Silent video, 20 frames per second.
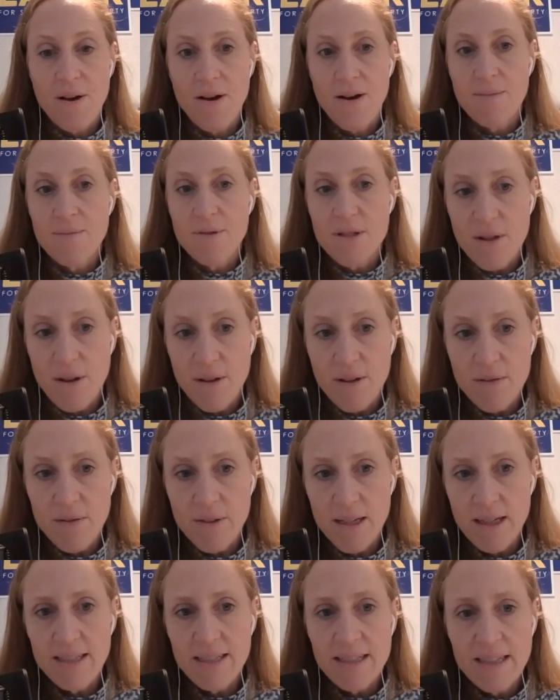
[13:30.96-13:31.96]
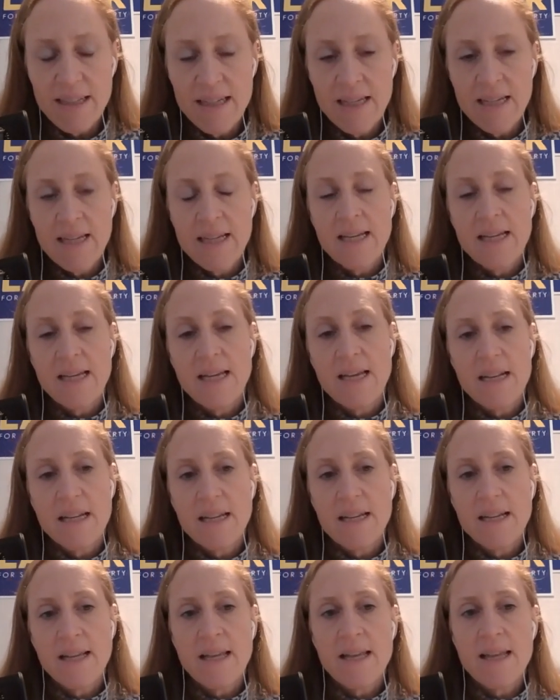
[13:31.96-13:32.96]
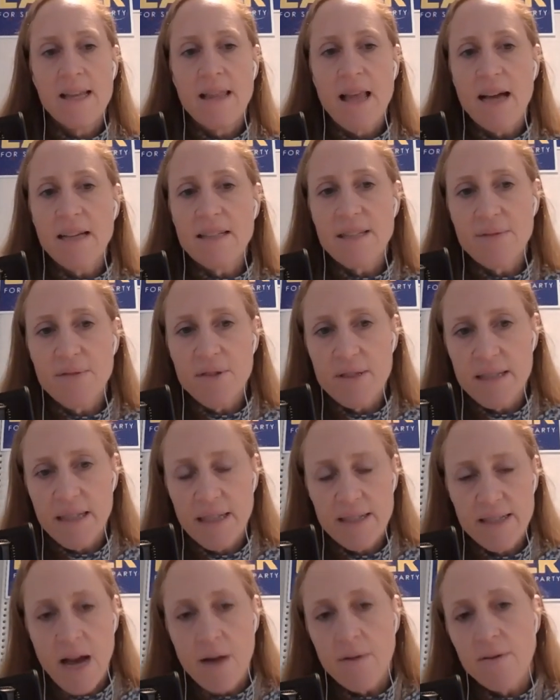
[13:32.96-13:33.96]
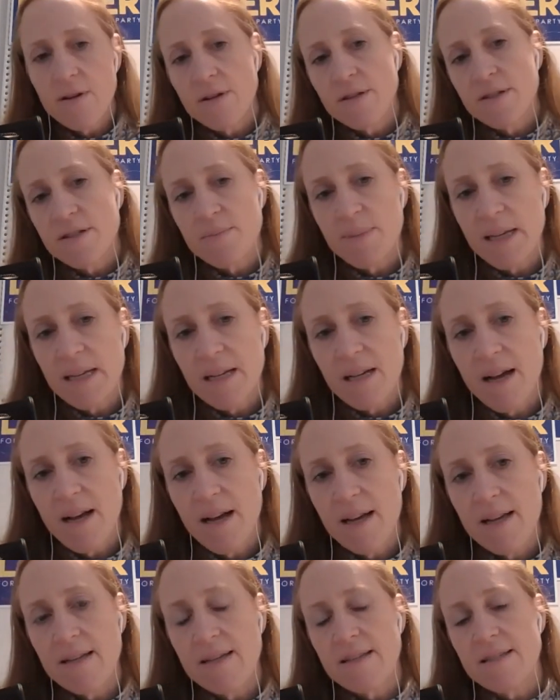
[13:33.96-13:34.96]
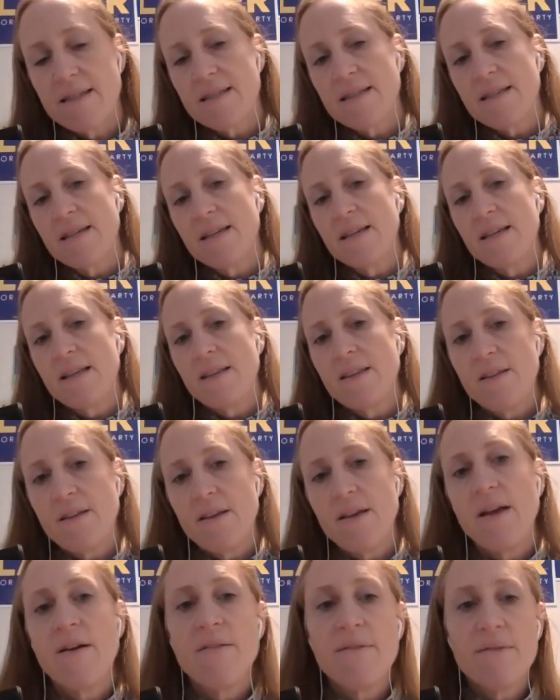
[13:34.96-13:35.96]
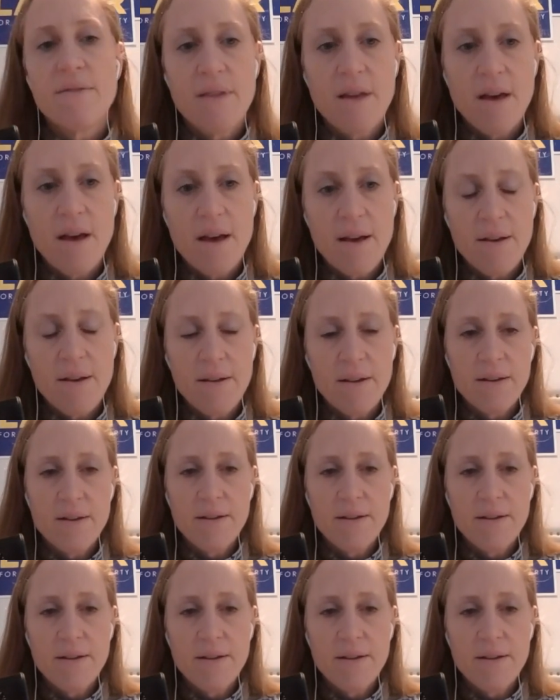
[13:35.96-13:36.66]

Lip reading: almost all of it. And it lasted for 6 hours because of the,